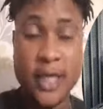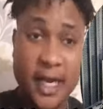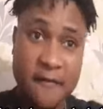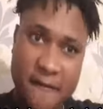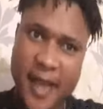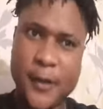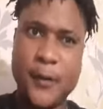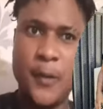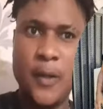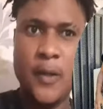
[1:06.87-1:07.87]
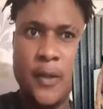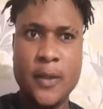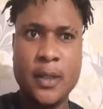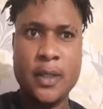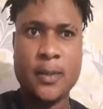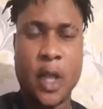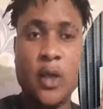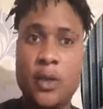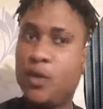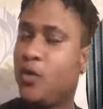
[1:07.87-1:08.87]
they find you.
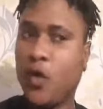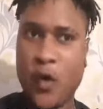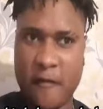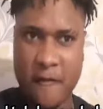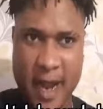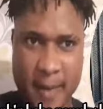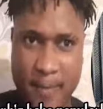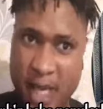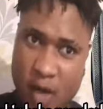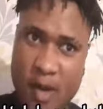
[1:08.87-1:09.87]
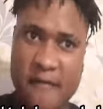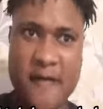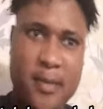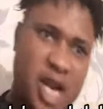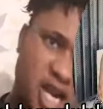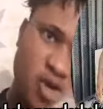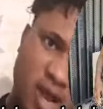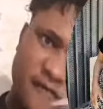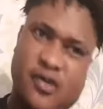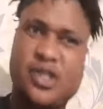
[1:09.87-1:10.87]
You two go fine. Picking when you find, when I'm not looking for